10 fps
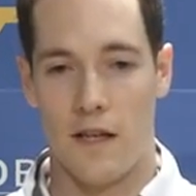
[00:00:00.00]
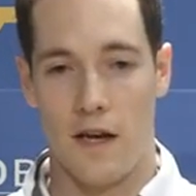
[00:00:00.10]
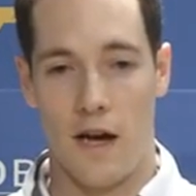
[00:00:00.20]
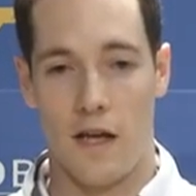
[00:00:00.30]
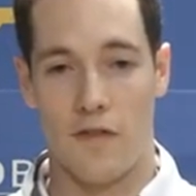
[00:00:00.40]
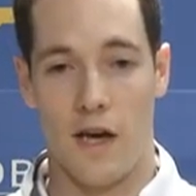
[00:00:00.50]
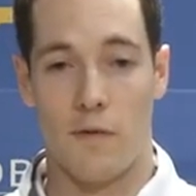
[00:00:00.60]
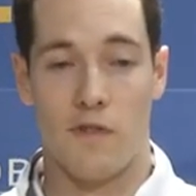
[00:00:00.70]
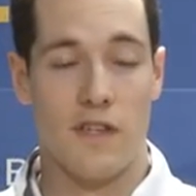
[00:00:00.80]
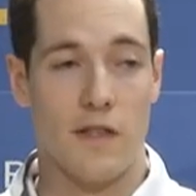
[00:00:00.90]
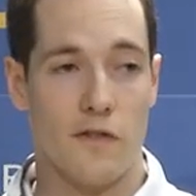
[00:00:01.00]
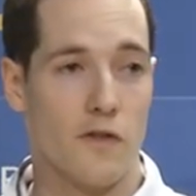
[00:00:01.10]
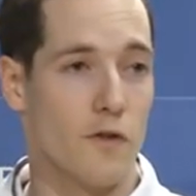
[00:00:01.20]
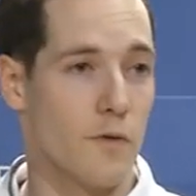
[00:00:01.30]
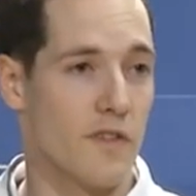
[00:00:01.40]
I would say the
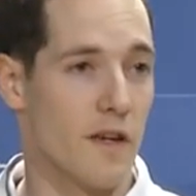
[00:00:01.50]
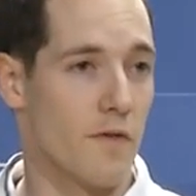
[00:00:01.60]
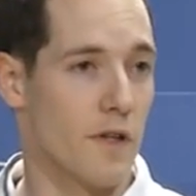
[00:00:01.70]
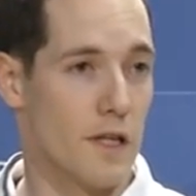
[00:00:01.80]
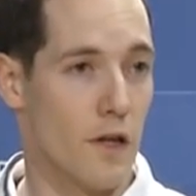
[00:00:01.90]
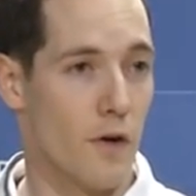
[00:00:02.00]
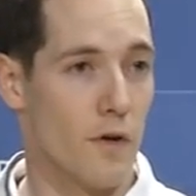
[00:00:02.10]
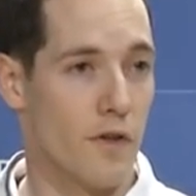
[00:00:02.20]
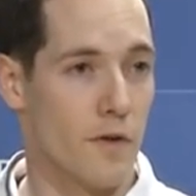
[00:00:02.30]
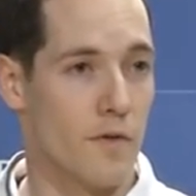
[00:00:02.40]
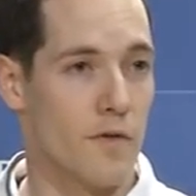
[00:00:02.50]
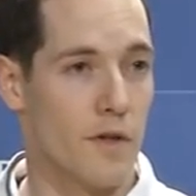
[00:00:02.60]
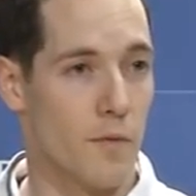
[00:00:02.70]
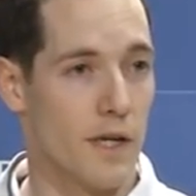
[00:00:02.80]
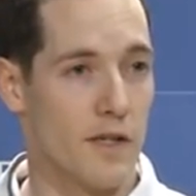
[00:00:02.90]
score was definitely lower than
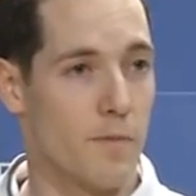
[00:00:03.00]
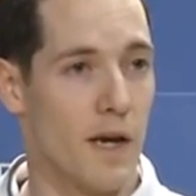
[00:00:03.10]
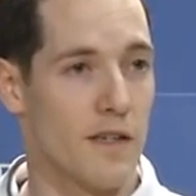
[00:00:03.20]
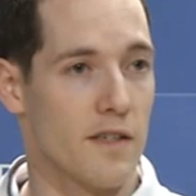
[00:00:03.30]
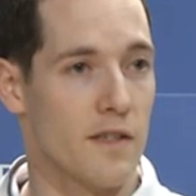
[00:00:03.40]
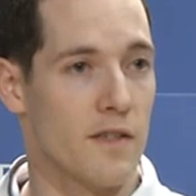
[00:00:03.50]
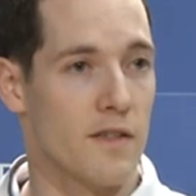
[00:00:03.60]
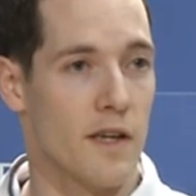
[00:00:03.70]
we expected.